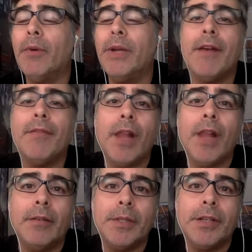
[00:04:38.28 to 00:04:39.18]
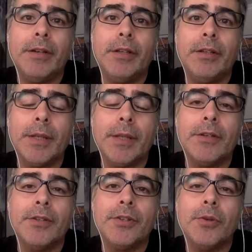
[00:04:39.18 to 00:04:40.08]
we'd have a lot of material, but
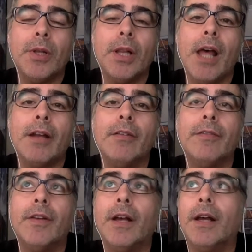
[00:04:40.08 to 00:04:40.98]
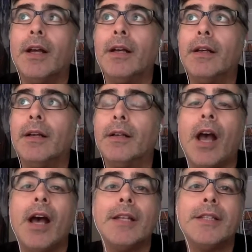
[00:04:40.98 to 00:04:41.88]
there's also a lot of
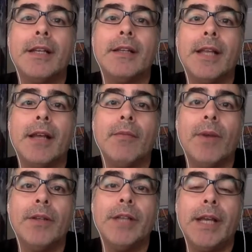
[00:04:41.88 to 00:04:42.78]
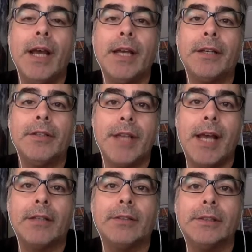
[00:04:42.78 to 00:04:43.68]
content that one day I could
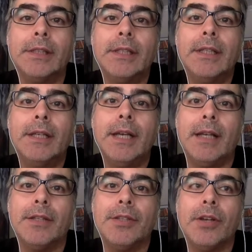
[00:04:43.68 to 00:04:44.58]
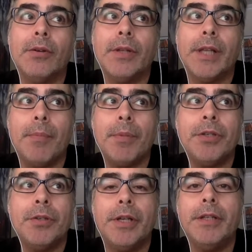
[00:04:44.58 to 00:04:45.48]
tackle. And so the
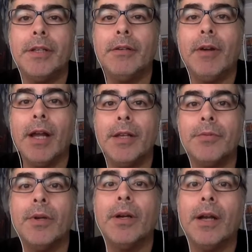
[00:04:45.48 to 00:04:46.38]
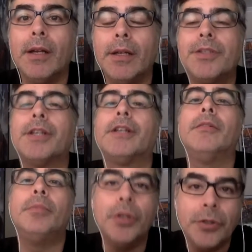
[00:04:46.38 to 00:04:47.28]
opportunity did arise where
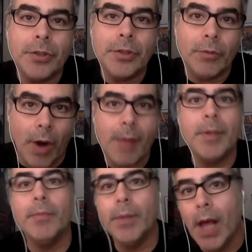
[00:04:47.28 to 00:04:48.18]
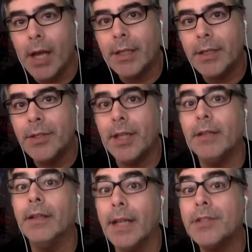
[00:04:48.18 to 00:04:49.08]
executive producer Robin Block
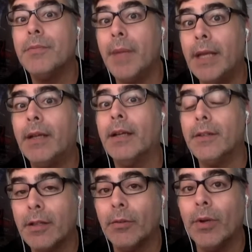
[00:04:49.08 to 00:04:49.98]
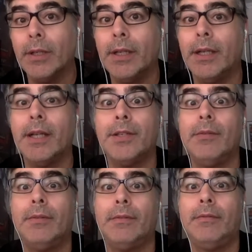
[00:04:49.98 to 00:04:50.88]
said, let's make another one. And I
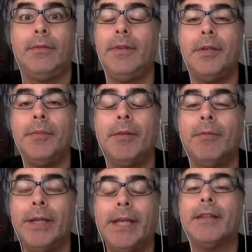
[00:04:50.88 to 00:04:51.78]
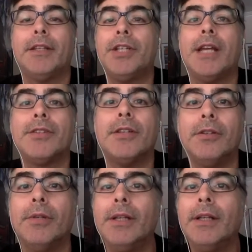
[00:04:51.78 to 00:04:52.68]
said, you mean we get the chance to
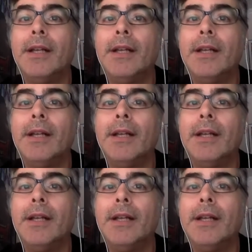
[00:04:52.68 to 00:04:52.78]
do it?